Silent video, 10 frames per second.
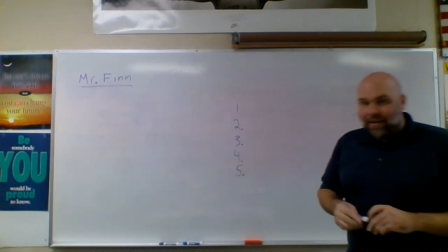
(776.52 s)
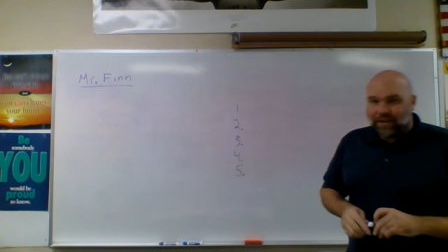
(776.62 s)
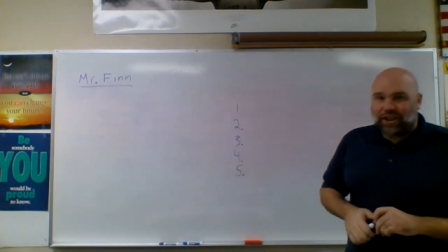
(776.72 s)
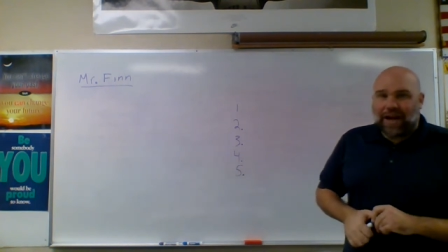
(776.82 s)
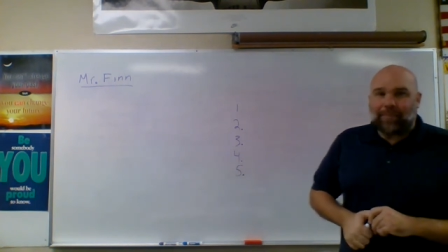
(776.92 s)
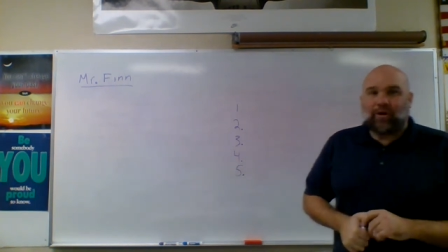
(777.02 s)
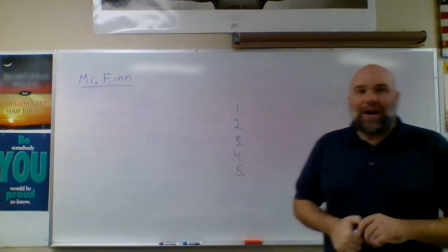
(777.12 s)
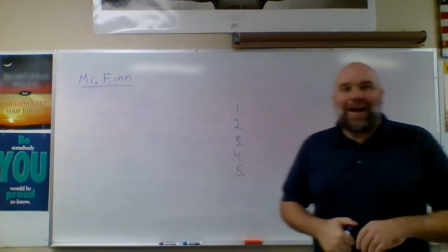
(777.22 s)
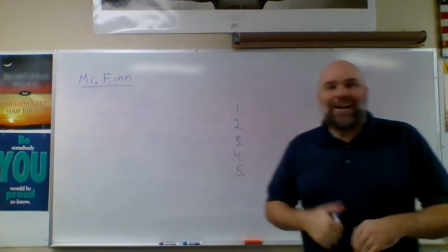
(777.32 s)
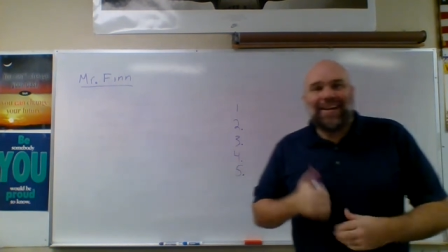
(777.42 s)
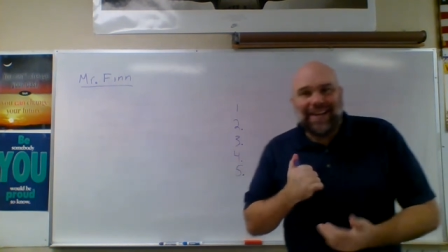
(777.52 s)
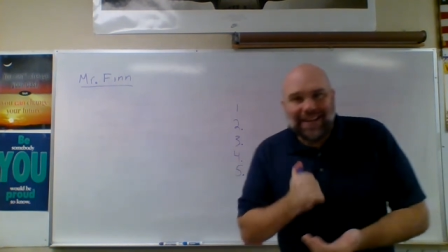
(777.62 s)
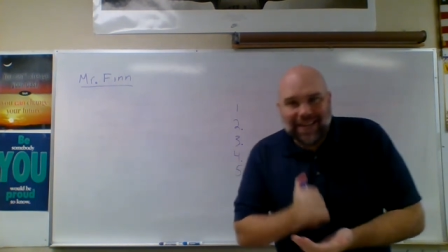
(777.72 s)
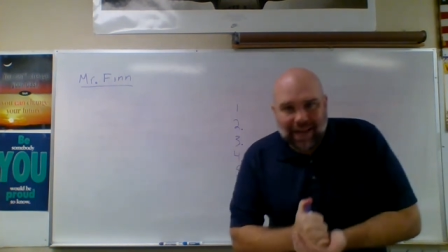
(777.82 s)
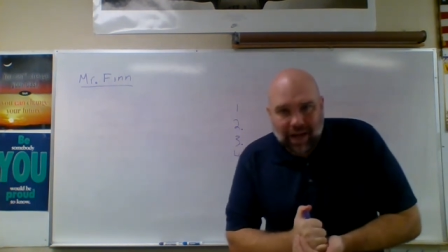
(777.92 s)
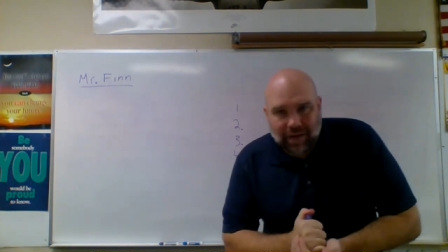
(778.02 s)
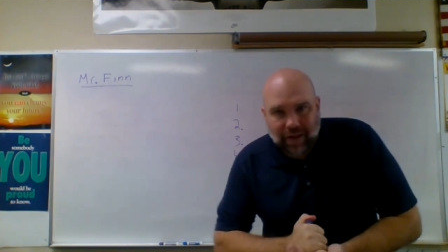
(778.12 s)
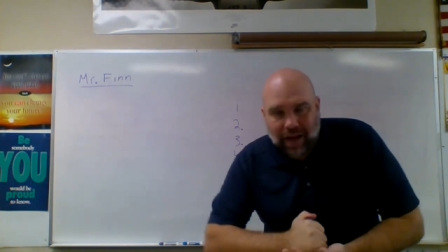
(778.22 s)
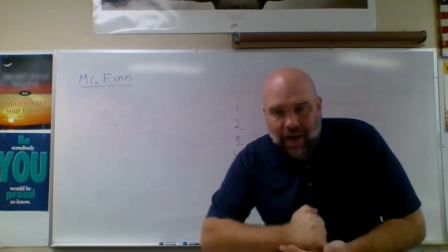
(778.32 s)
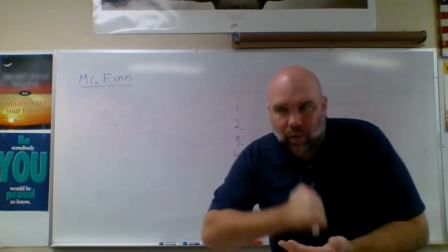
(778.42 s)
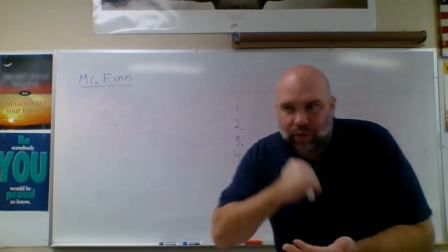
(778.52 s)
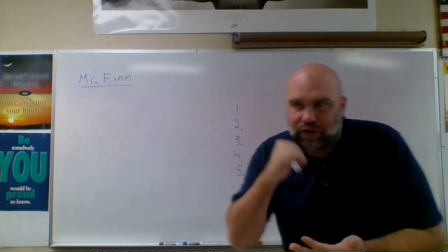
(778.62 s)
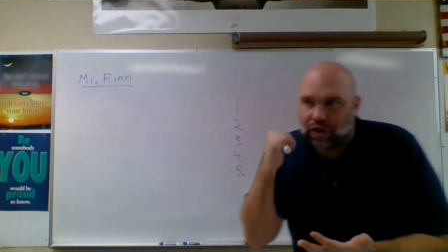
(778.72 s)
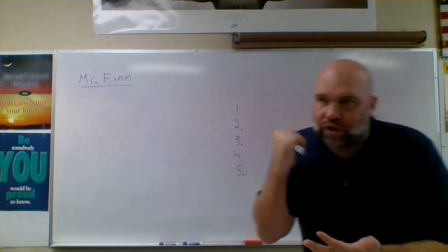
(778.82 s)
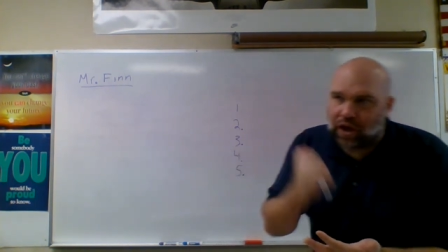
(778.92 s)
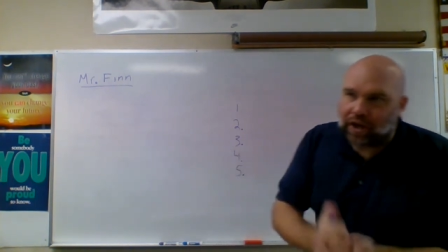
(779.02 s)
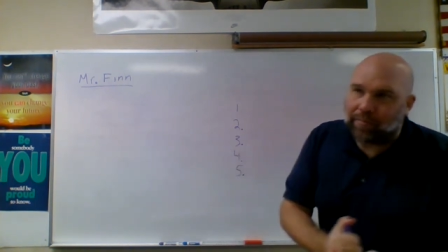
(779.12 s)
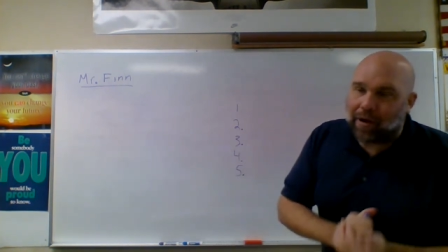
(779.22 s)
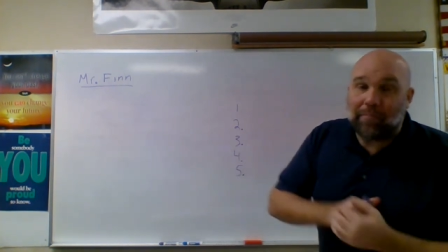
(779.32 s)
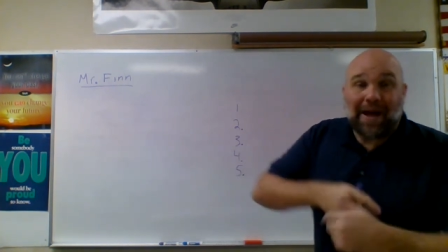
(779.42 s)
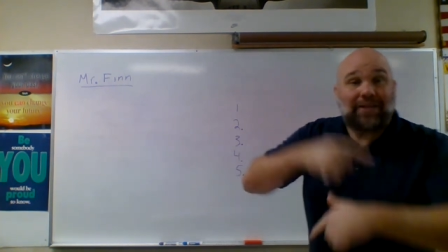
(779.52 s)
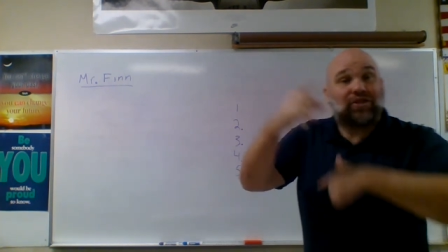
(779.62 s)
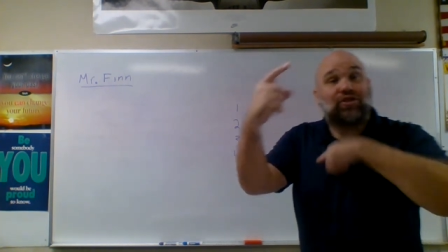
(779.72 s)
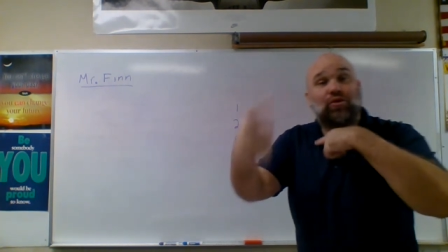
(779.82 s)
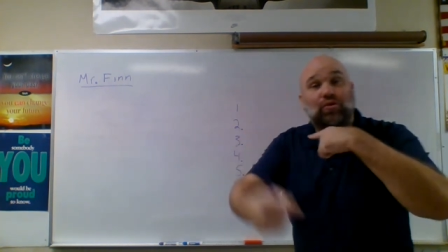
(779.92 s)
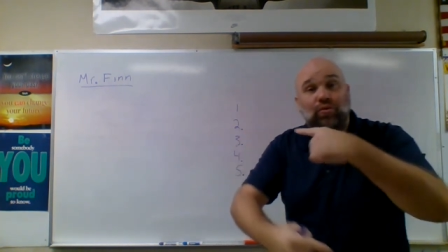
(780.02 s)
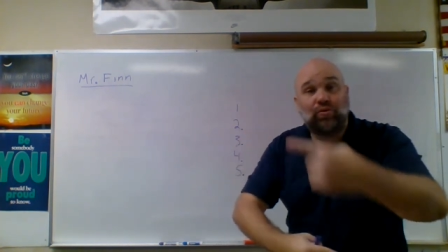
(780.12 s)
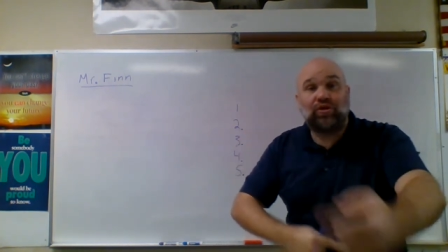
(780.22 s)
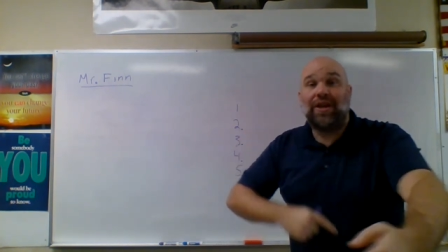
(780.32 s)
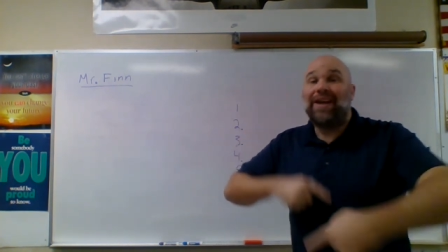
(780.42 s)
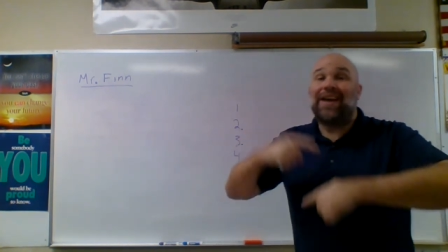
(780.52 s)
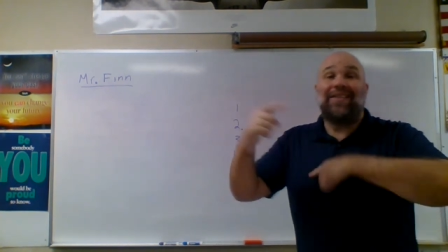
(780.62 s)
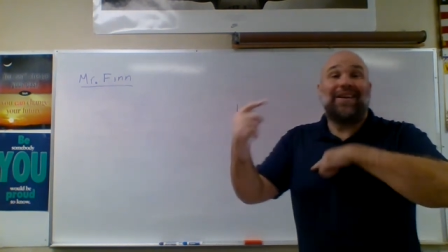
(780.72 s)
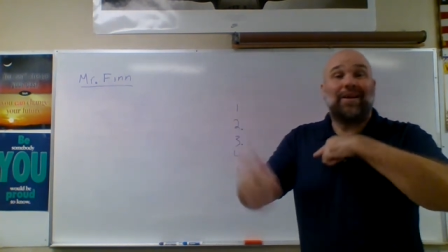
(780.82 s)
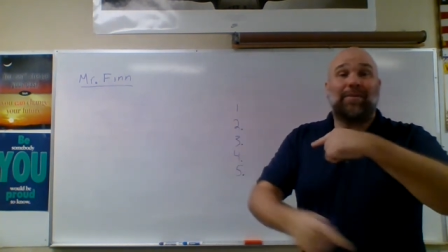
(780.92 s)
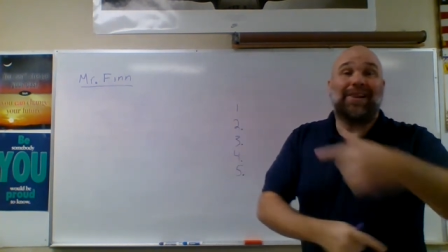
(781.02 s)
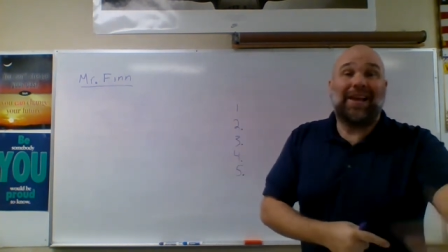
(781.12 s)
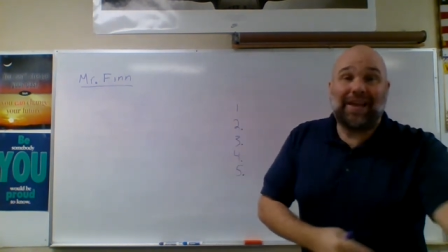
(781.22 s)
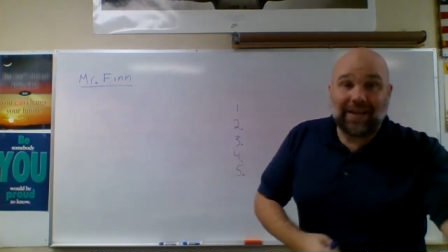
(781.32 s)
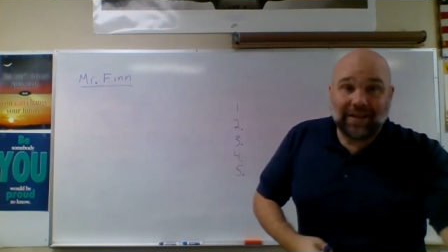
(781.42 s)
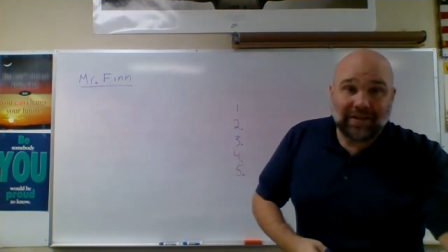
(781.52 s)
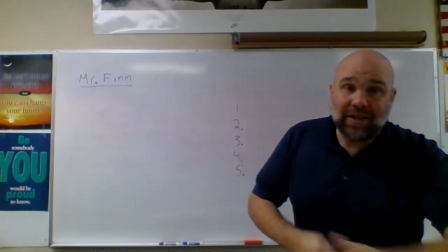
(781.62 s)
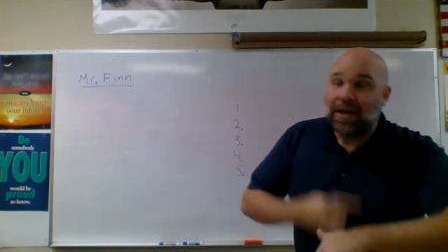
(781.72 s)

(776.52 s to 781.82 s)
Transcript: the chapter on India, uh, when we started talking about monsoons and the Himalayas